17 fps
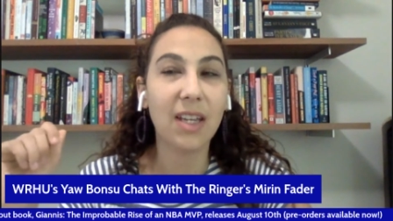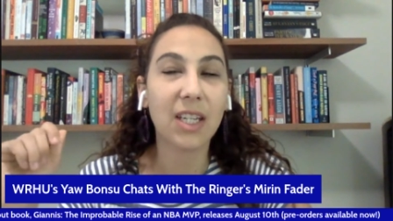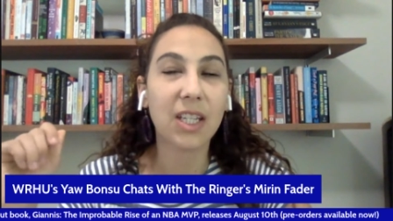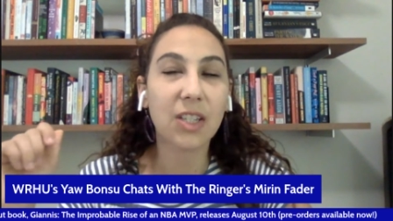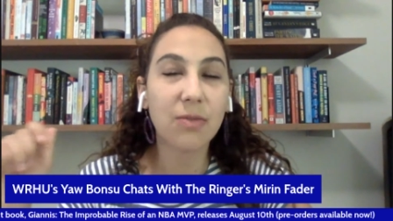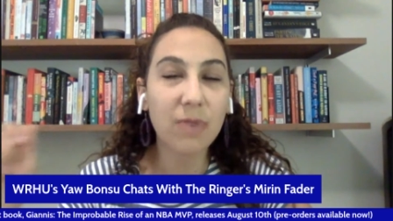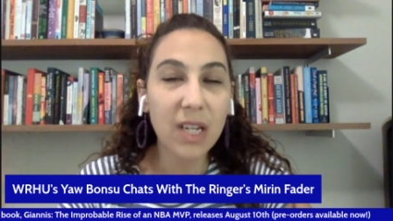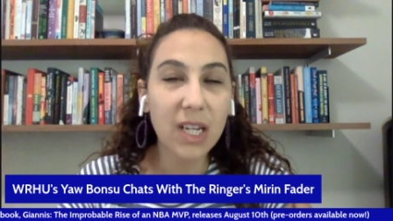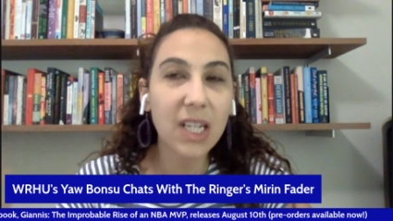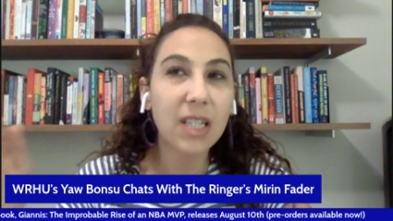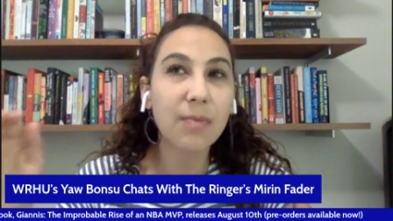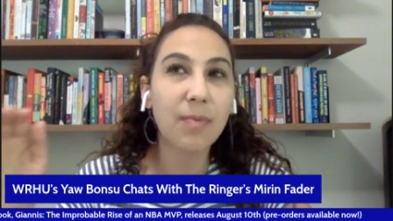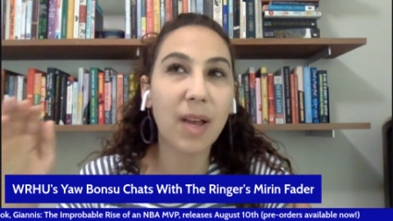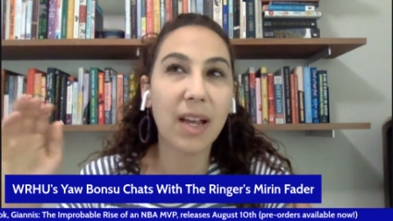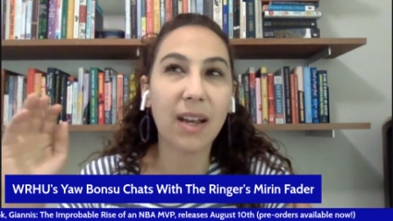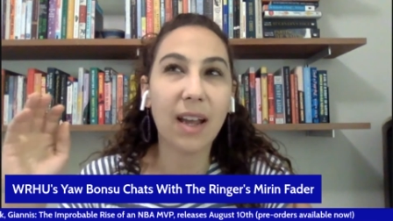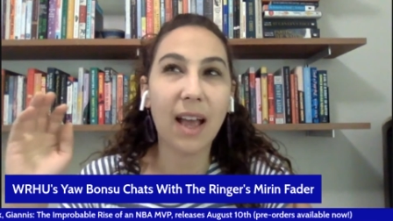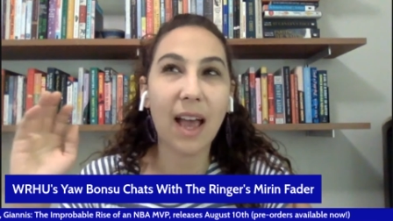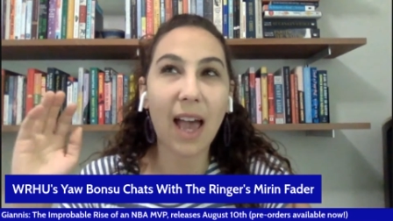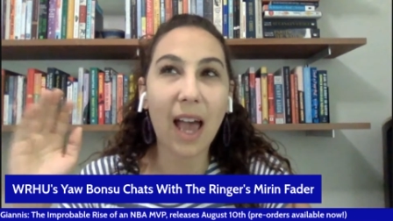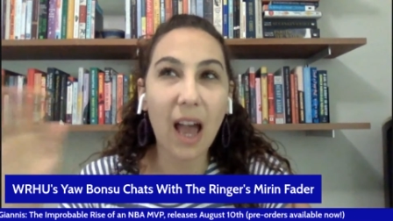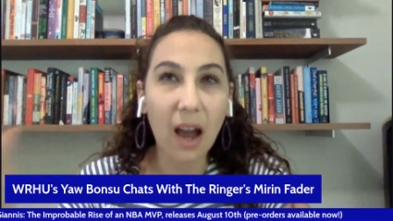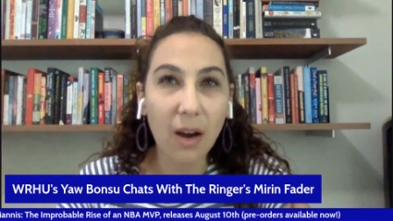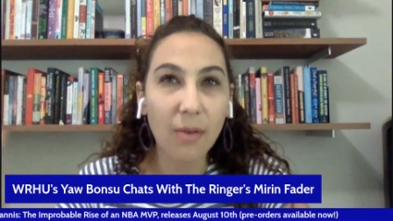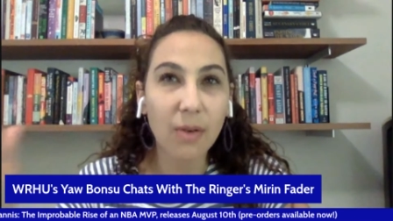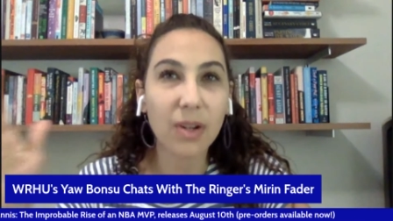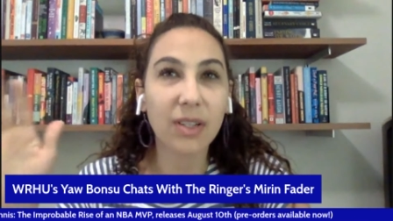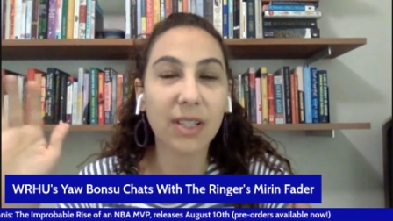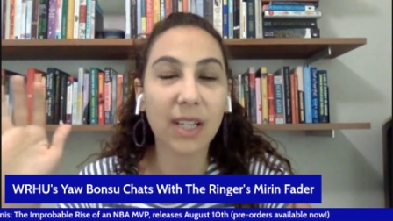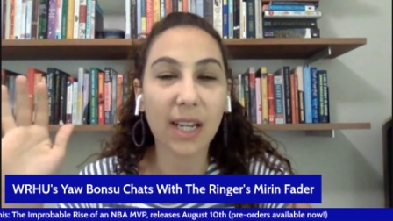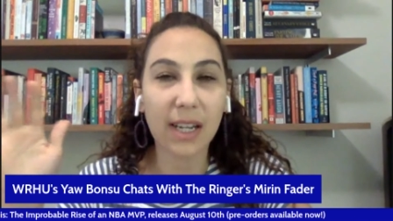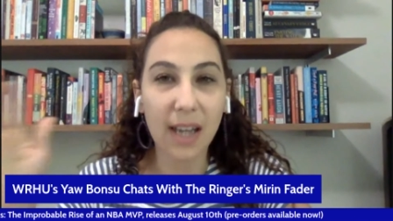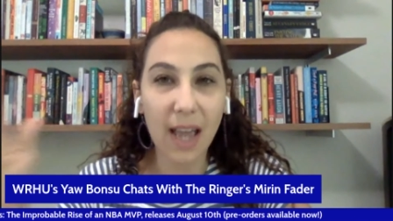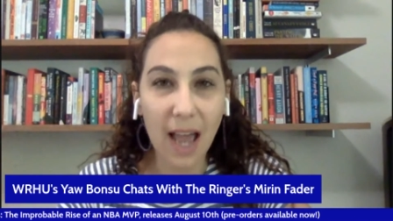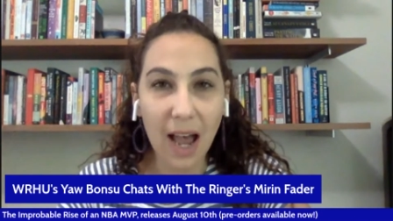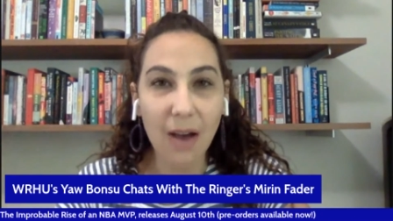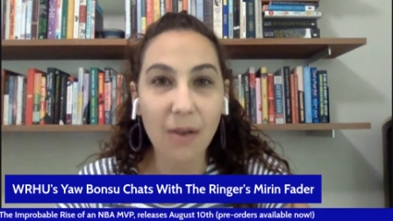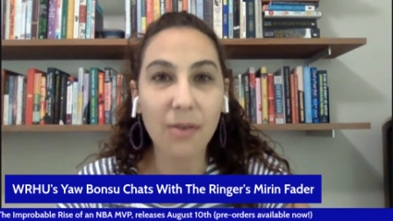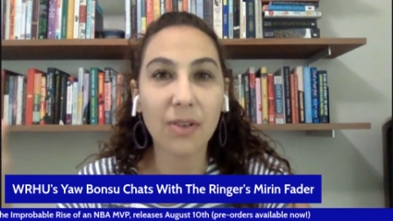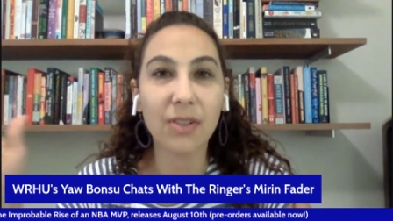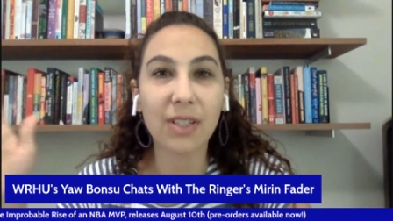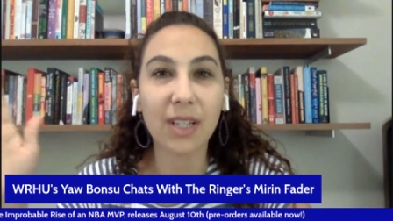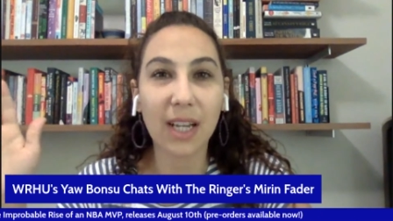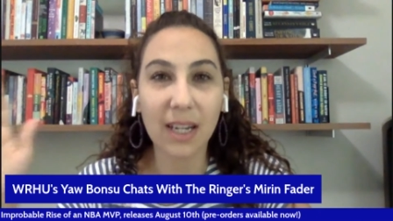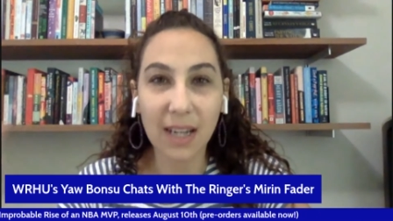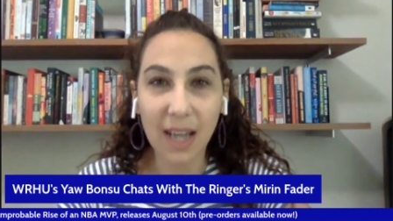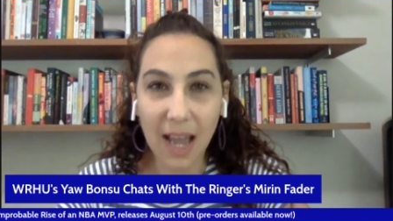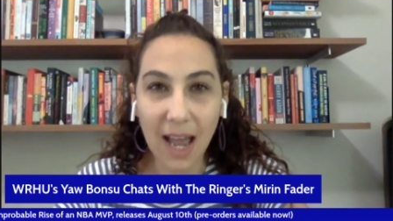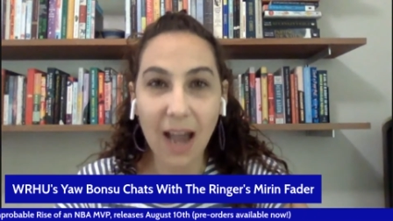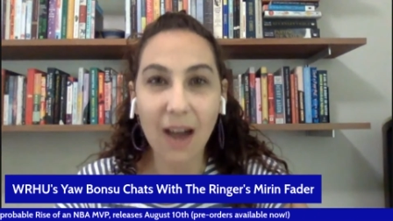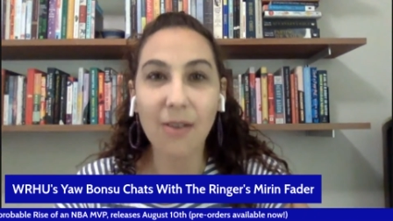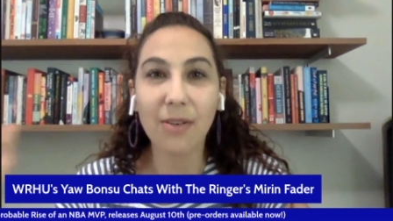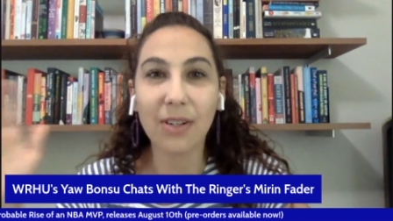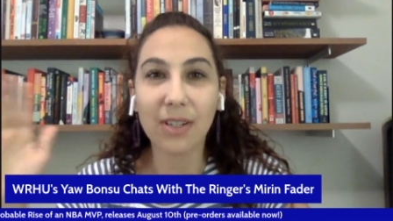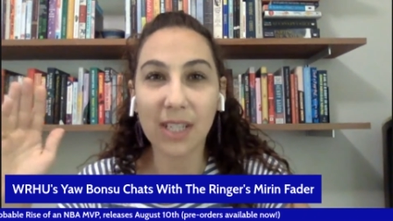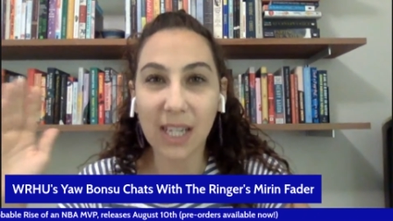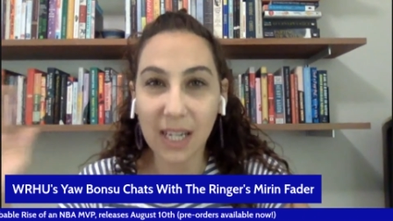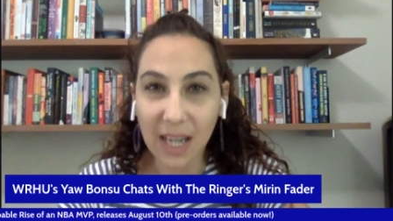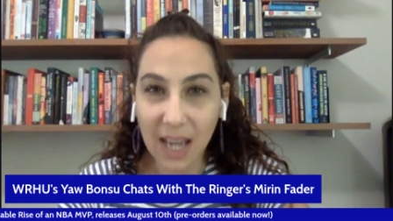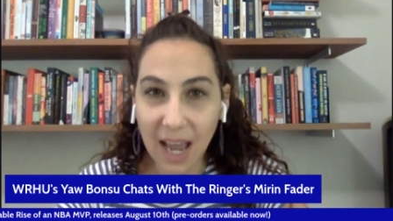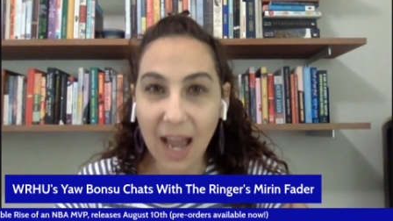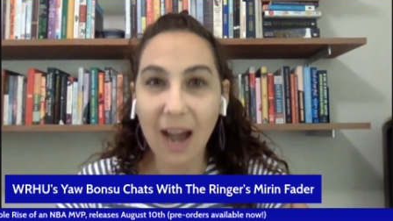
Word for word: Sweeney spent hours and hours and hours and